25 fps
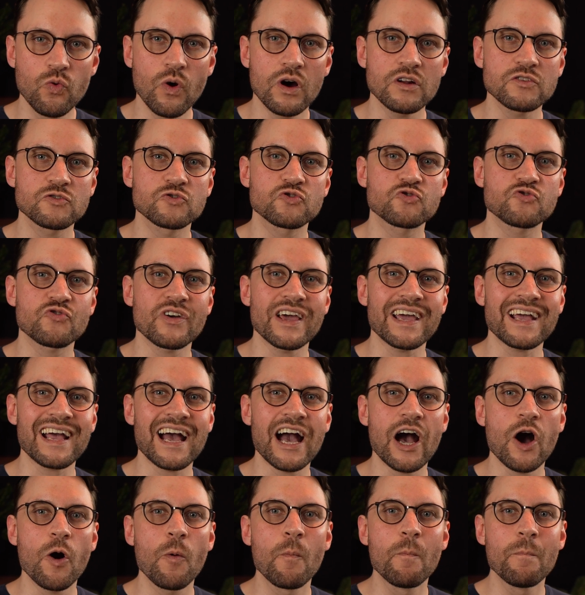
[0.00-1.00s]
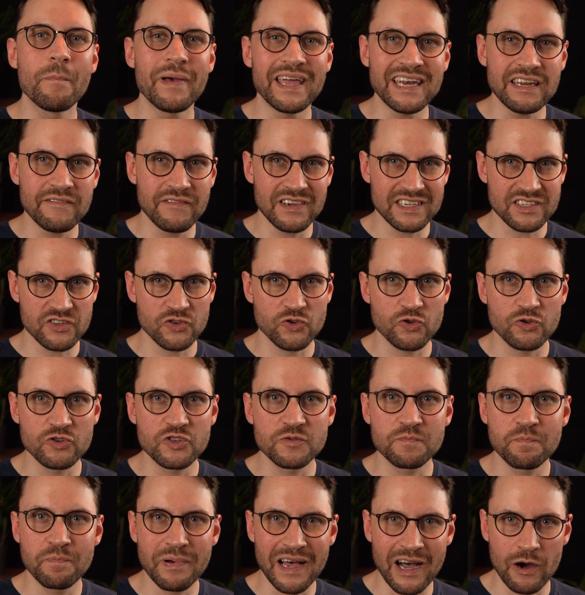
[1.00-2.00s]
want to track how many visitors
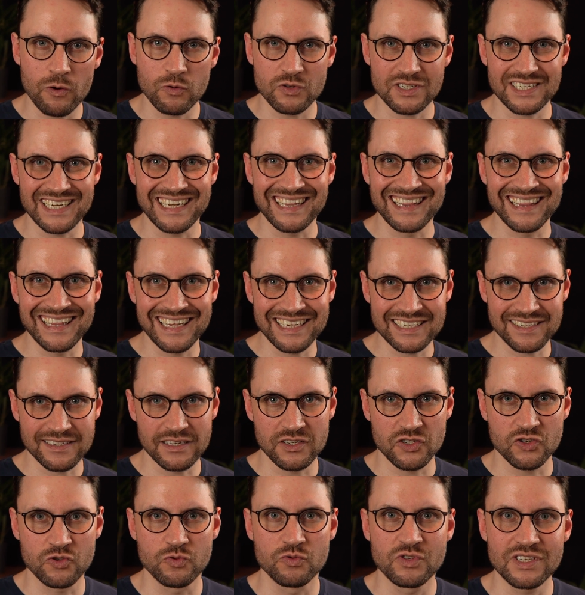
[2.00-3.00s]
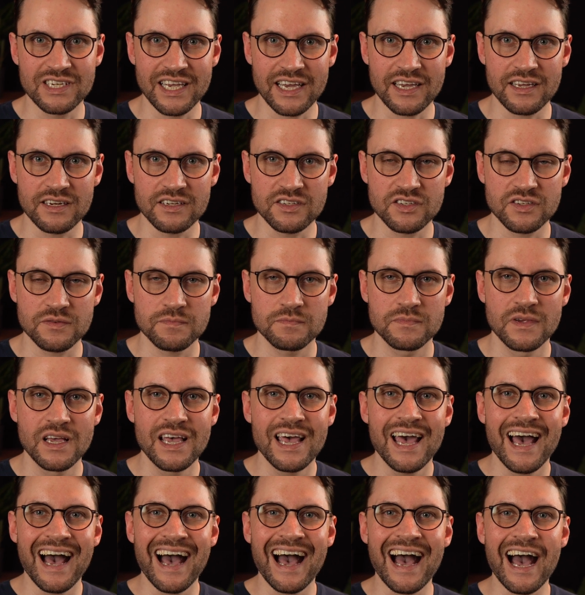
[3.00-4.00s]
bounce in less than 2 seconds,
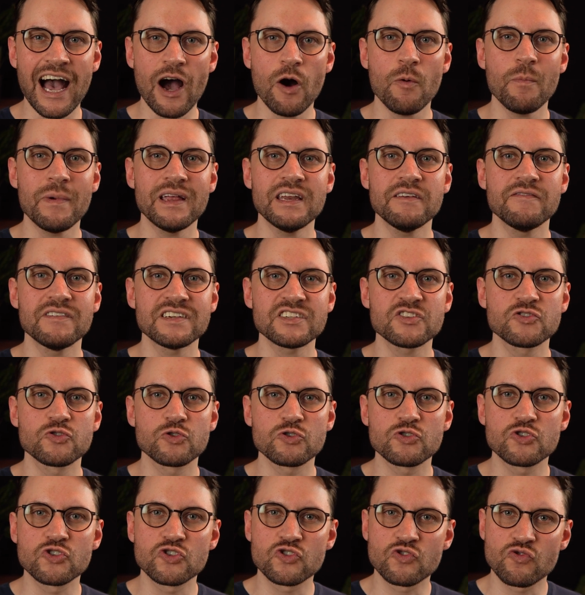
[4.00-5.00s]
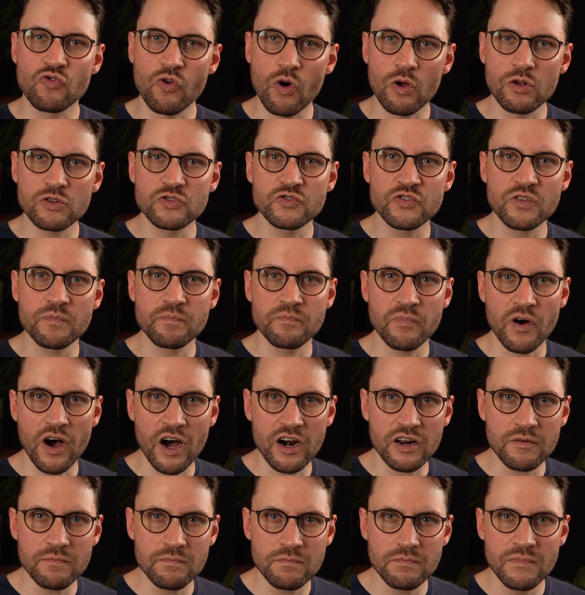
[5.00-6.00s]
how many visitors scroll to the
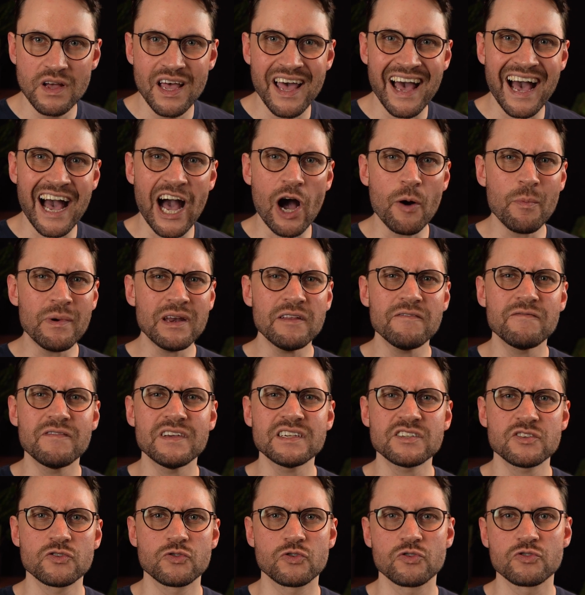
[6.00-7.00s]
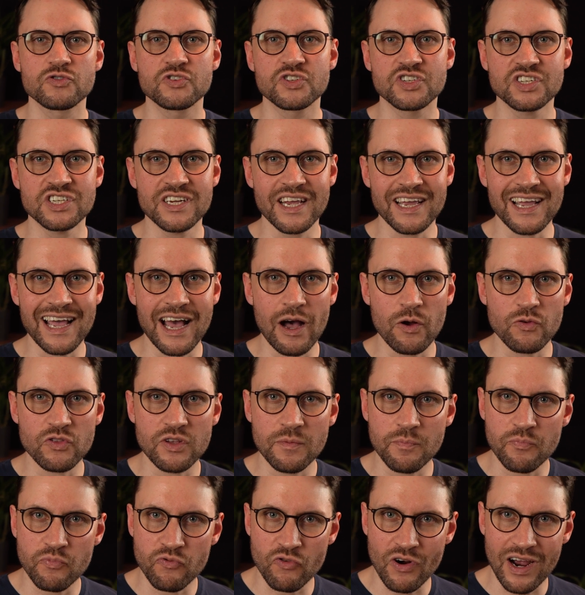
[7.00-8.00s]
bottom, how many visitors check out
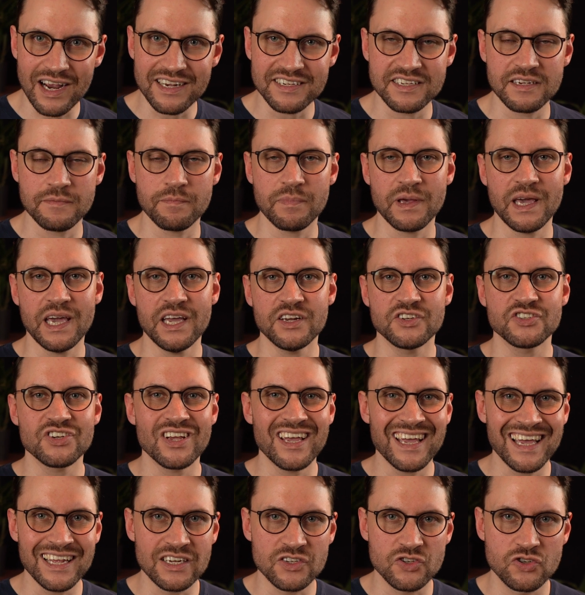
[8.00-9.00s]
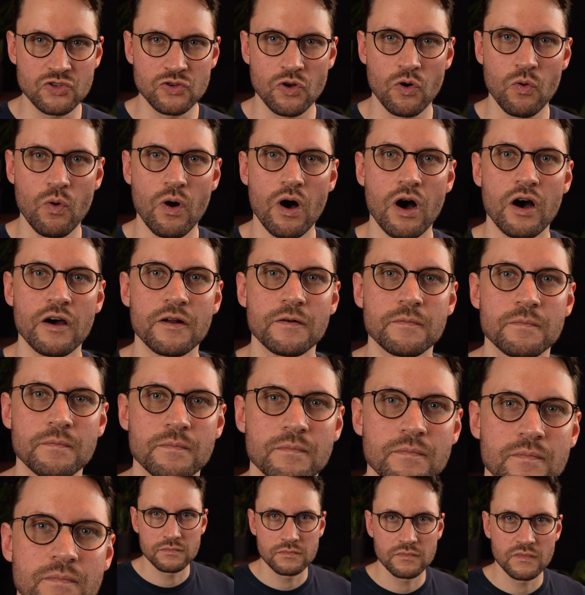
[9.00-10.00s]
the pricing page, and so on.
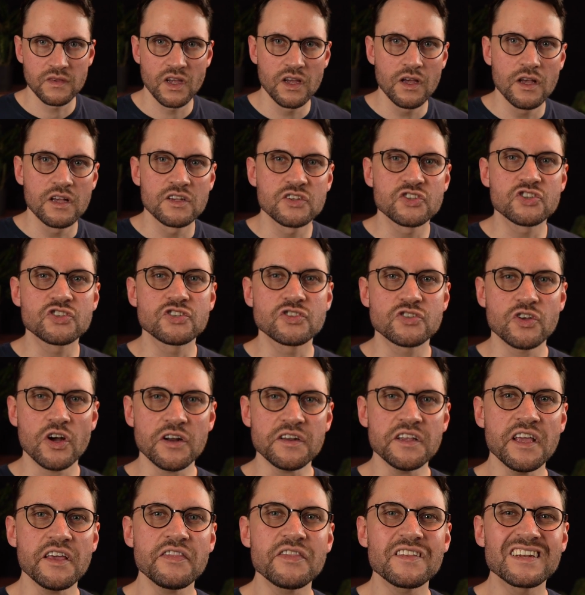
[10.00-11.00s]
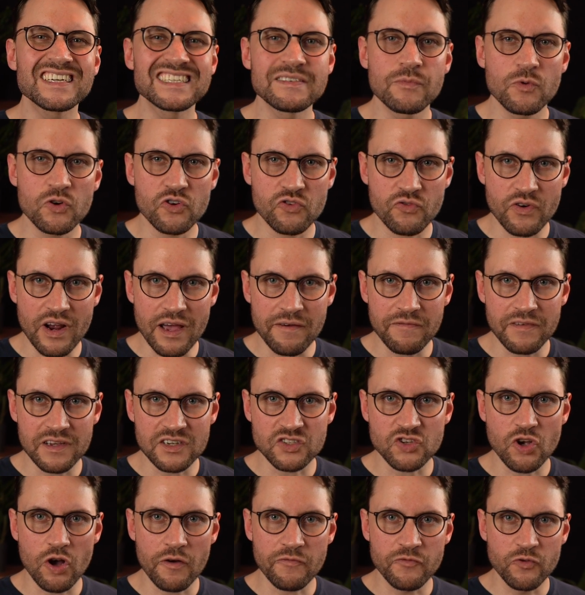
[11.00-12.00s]
Studying the
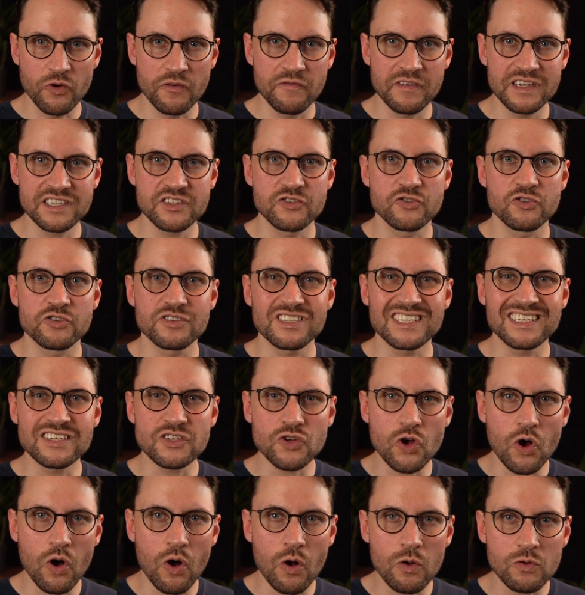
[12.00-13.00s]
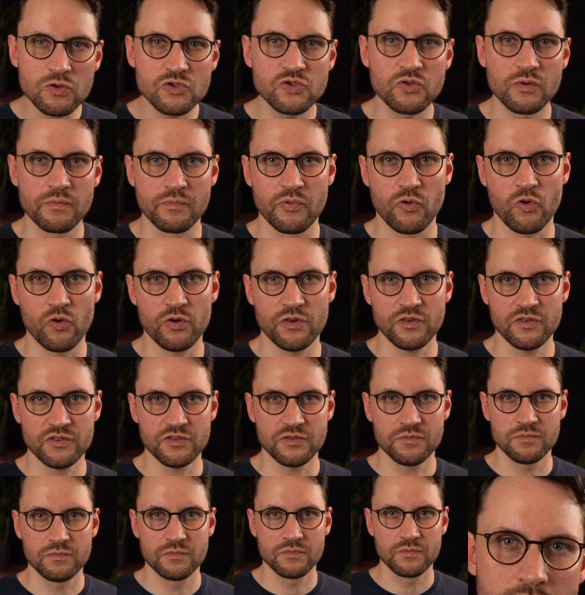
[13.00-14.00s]
demographics of your visitors is also important.